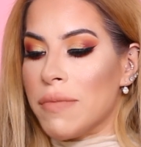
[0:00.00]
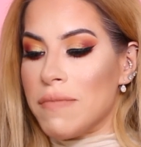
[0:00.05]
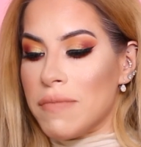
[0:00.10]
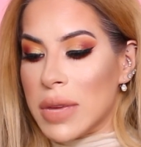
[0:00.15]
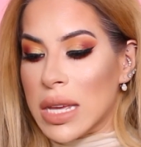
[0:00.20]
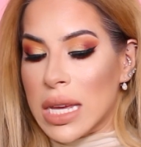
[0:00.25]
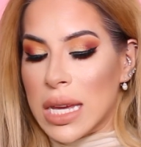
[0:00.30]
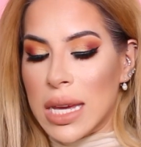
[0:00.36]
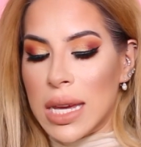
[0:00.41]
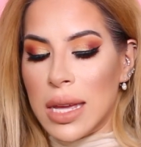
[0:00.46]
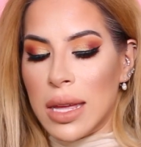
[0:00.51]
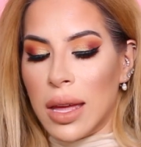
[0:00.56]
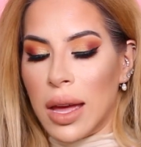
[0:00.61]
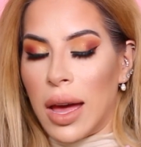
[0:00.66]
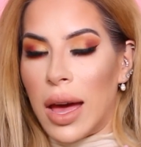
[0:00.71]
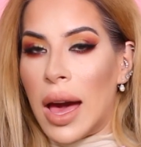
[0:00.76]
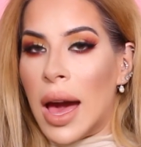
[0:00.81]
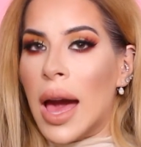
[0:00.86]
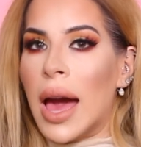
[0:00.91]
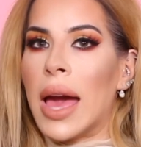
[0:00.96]
me,
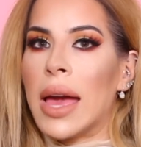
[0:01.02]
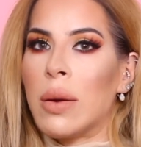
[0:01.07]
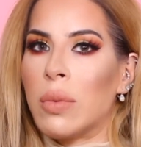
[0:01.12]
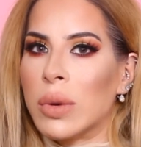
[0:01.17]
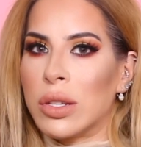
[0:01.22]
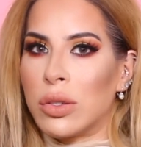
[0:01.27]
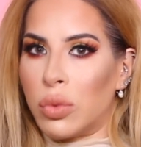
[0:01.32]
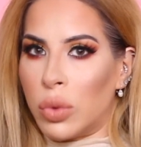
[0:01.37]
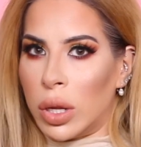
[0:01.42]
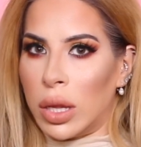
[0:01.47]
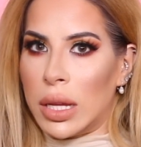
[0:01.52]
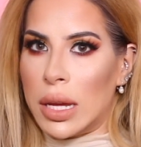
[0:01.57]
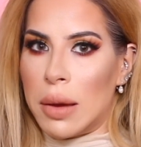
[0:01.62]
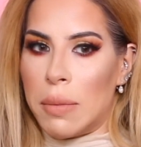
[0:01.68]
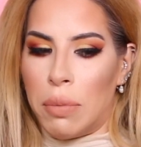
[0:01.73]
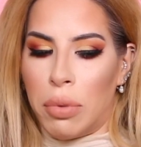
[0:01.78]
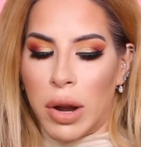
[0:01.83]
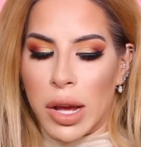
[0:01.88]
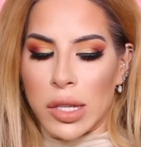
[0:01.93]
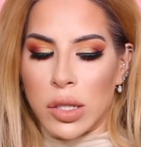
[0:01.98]
I was really
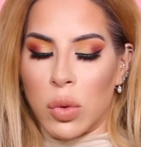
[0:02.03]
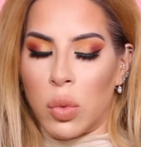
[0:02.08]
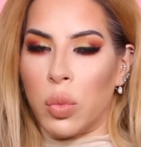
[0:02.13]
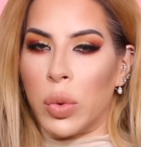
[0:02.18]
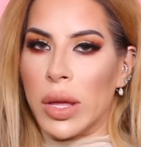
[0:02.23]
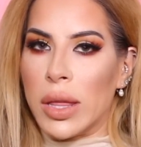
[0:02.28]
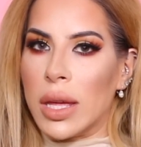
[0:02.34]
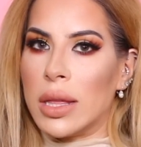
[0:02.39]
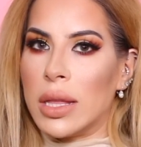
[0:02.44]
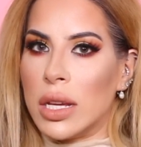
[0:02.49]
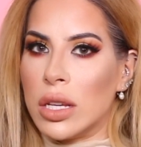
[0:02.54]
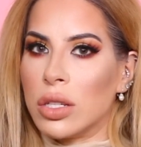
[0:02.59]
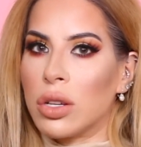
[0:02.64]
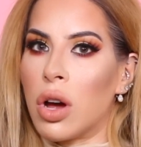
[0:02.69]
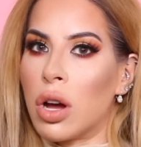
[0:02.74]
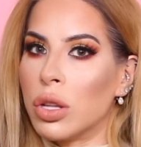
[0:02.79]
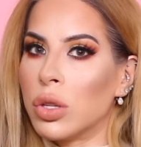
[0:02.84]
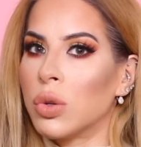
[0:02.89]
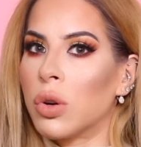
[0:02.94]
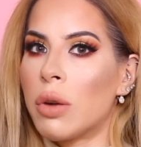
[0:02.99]
impressed with these
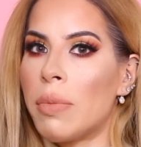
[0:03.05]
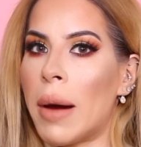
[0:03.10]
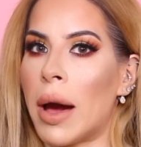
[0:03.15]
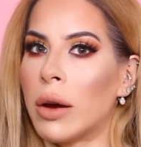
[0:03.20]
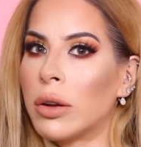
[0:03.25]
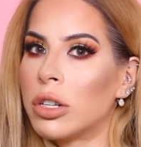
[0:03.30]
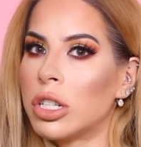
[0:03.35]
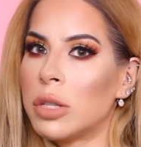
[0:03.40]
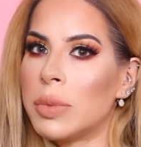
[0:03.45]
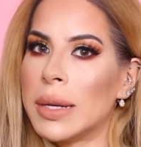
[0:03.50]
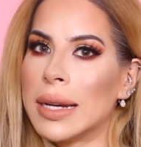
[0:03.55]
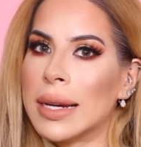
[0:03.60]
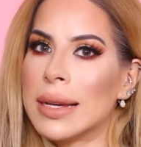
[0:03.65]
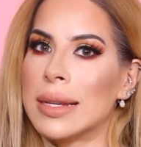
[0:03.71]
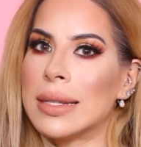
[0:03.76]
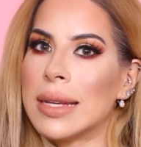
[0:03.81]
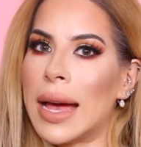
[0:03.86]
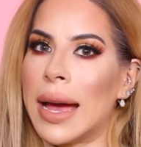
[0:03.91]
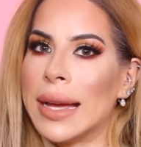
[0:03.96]
contour powders because